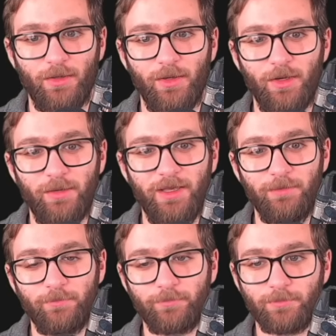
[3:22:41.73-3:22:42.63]
All right.
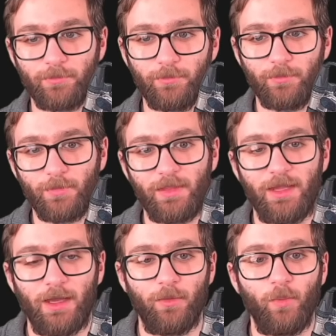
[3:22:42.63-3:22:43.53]

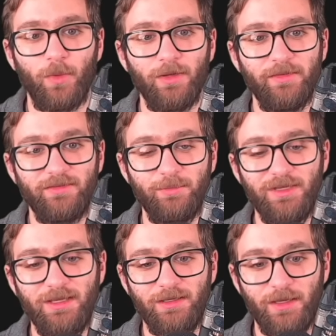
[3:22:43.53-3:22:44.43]
Now, will this
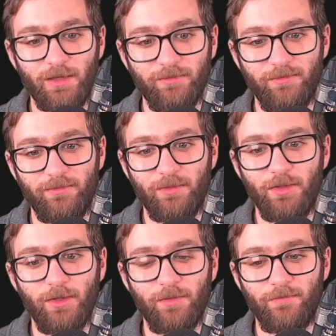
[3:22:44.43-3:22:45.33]
be enough
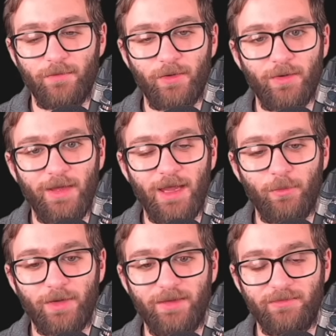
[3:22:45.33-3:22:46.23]
for
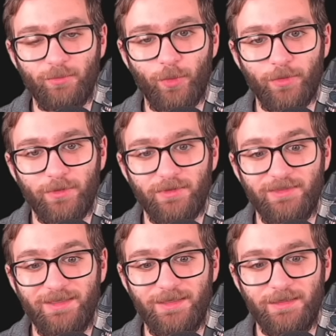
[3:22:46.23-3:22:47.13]
our exporter to
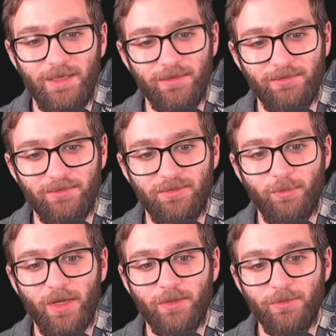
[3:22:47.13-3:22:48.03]
connect to
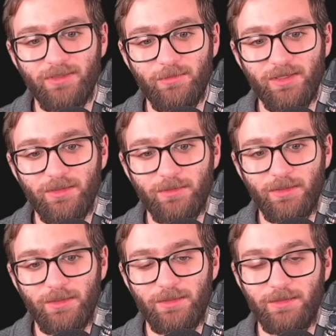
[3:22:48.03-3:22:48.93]
MongoDB?
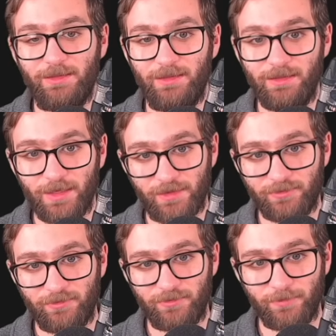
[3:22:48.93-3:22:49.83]

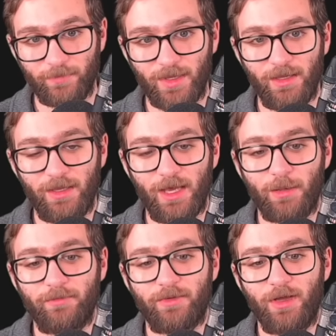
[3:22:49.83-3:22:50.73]
Yes.
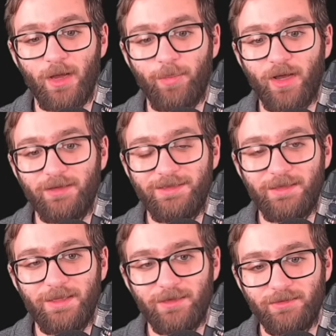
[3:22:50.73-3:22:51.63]
However, upon
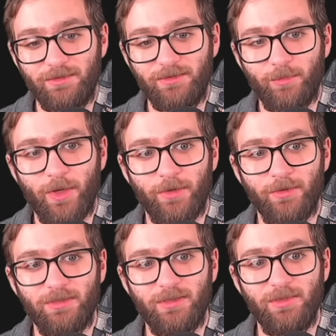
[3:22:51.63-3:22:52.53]
connecting to
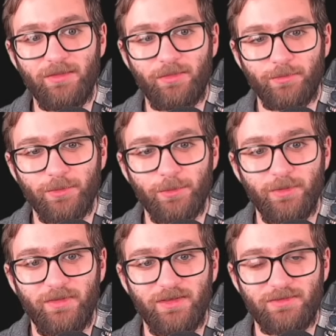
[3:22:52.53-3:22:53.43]
MongoDB through
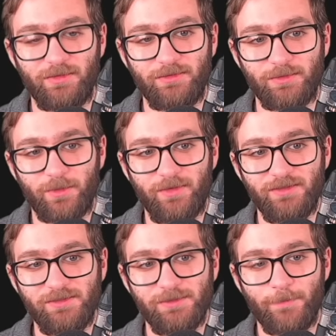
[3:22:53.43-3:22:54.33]
this
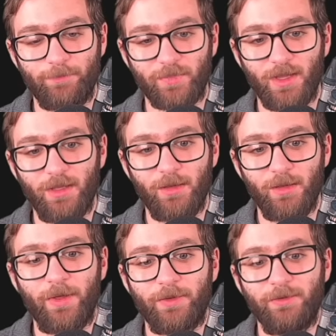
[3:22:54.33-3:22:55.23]
service,
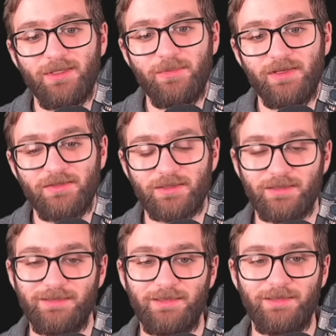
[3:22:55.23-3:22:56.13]
MongoDB is going to
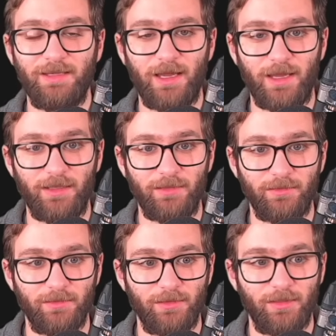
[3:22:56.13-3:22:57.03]
deny
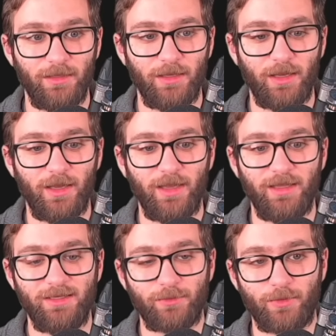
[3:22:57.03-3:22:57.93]

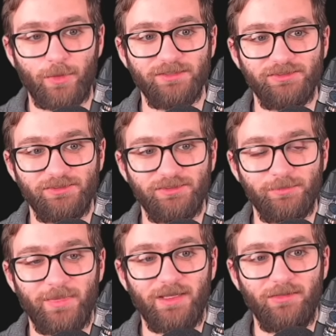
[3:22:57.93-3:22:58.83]
any requests
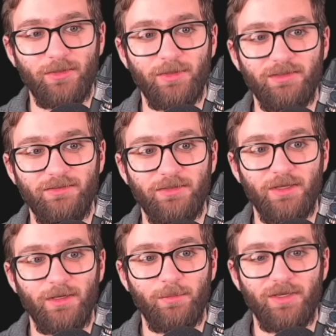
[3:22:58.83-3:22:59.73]
made to it
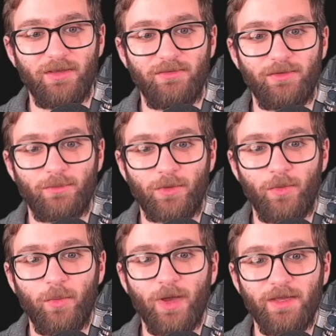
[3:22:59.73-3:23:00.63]
because it
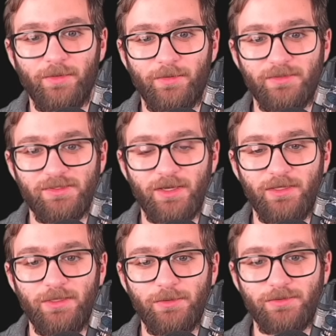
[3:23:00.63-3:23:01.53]
requires a
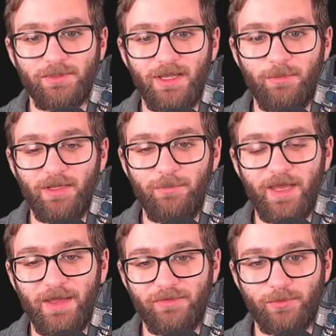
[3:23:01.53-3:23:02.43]
username and
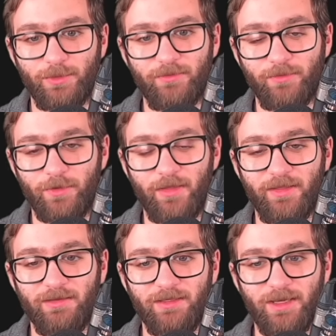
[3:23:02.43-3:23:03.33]
password for
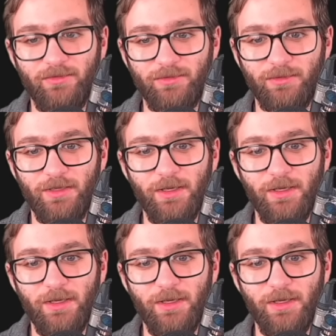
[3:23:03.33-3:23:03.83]
authentication.